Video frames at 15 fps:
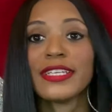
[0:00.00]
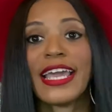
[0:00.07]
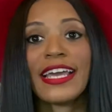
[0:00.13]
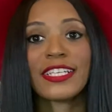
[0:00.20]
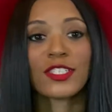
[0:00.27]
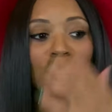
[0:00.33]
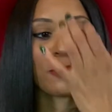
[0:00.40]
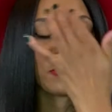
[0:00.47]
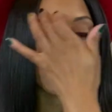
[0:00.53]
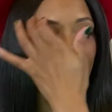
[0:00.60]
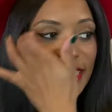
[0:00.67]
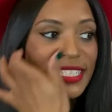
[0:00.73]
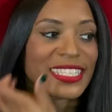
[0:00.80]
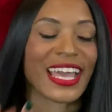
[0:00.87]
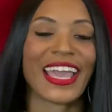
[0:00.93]
Dazzle
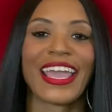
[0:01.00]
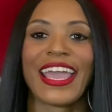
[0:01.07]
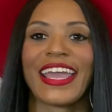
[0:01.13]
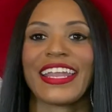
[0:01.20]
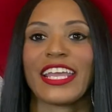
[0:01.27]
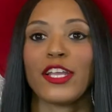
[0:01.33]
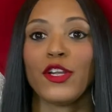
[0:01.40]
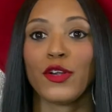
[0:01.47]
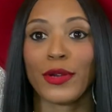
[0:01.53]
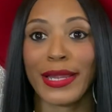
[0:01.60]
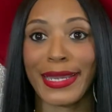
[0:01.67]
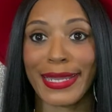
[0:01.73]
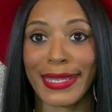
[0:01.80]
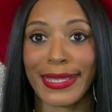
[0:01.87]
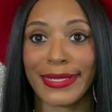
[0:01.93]
because I had a
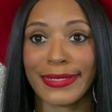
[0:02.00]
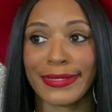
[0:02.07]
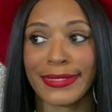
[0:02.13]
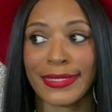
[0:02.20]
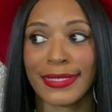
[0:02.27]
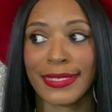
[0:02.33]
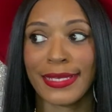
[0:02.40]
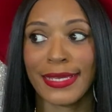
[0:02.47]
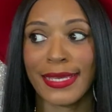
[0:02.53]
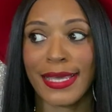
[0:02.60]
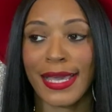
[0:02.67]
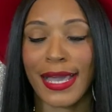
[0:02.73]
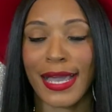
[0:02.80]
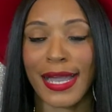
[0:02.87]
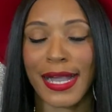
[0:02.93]
credit
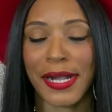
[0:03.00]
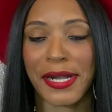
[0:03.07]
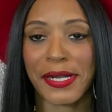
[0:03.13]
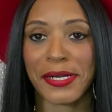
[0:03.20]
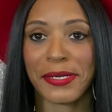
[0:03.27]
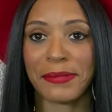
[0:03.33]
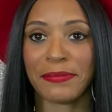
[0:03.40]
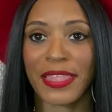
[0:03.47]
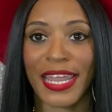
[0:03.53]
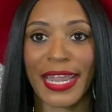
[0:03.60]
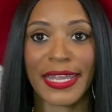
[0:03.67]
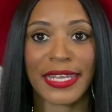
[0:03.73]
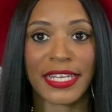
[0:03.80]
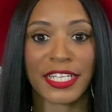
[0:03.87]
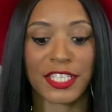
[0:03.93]
um, that I
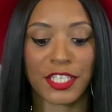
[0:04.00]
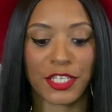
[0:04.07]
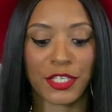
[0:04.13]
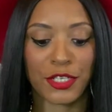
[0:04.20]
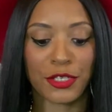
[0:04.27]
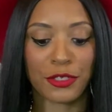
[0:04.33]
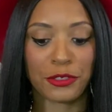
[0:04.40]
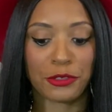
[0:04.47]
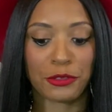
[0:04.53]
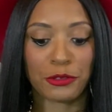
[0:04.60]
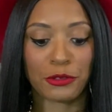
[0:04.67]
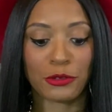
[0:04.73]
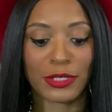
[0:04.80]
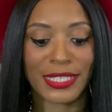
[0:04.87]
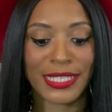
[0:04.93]
needed to
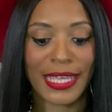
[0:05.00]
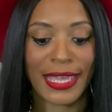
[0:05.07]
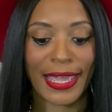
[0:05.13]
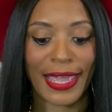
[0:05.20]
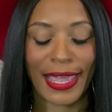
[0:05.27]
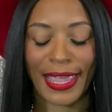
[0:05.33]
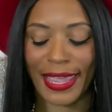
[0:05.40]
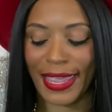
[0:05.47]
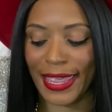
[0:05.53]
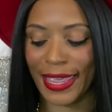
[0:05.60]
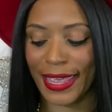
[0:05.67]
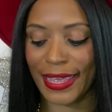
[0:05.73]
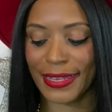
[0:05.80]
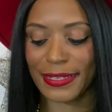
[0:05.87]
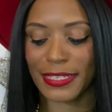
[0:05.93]
use.
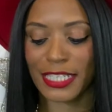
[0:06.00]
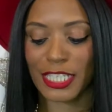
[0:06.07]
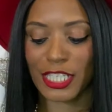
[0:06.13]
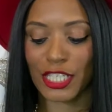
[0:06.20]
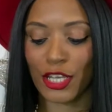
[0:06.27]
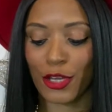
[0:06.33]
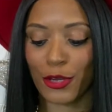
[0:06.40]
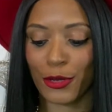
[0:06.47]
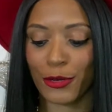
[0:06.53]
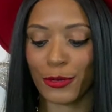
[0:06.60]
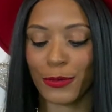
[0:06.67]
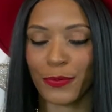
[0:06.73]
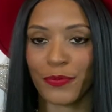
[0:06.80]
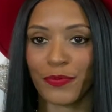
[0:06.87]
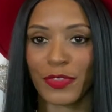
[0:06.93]
And
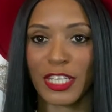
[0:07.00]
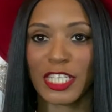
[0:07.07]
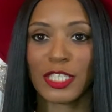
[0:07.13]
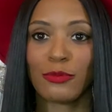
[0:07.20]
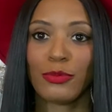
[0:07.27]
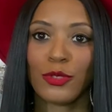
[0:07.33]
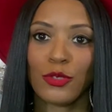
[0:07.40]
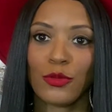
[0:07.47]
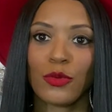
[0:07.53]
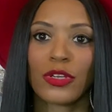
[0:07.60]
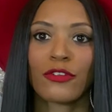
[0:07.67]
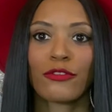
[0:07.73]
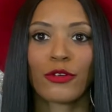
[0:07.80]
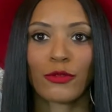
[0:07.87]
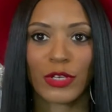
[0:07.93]
so this boot would
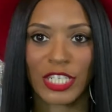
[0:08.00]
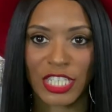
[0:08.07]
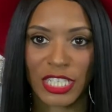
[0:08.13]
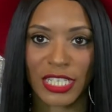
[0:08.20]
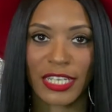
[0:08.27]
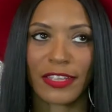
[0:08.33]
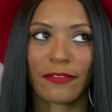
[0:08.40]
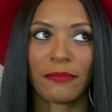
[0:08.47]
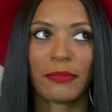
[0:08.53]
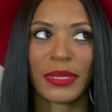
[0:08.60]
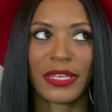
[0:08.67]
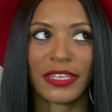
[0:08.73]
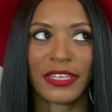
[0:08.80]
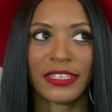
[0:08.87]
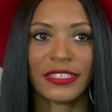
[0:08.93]
have originally
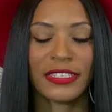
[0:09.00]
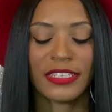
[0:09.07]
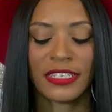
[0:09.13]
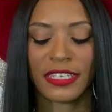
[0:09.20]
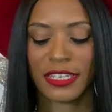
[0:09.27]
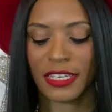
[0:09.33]
been